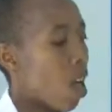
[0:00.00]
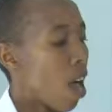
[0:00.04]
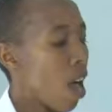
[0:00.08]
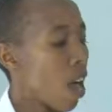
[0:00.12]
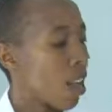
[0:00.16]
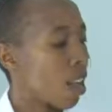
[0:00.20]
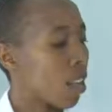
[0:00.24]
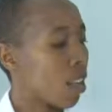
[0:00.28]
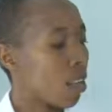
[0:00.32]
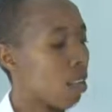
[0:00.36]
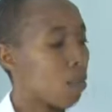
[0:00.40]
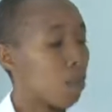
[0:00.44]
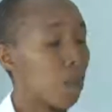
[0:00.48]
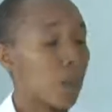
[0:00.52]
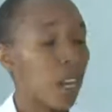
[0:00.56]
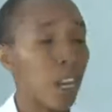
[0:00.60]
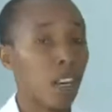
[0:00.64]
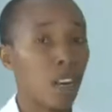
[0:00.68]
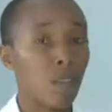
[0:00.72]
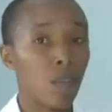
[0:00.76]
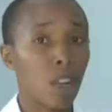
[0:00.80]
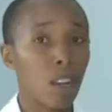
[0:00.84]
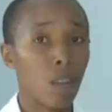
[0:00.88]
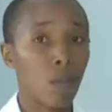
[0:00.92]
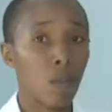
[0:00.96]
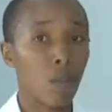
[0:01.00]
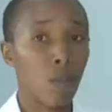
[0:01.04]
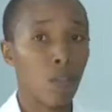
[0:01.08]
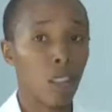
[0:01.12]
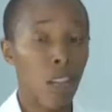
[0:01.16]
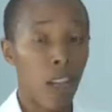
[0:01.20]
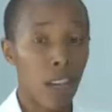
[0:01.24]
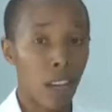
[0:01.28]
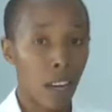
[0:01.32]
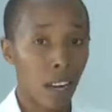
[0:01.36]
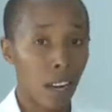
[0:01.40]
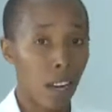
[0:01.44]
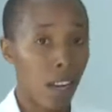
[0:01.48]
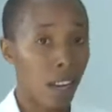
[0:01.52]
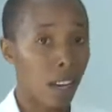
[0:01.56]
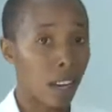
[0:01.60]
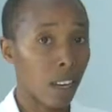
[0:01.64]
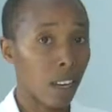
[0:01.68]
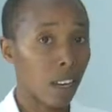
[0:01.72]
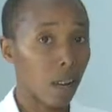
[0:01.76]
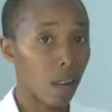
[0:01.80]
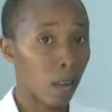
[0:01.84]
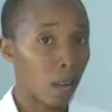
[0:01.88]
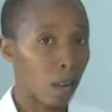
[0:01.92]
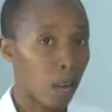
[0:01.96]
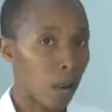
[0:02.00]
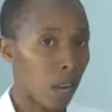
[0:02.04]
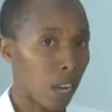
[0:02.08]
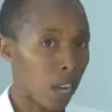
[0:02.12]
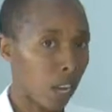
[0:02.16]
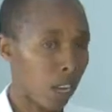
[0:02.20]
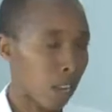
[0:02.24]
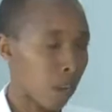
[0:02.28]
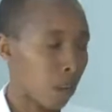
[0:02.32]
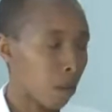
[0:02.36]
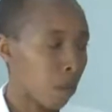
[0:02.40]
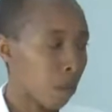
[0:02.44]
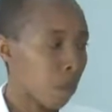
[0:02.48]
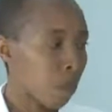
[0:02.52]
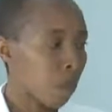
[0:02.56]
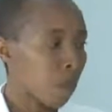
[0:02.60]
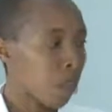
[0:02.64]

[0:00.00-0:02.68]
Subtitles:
and these blood vessels are carrying blood.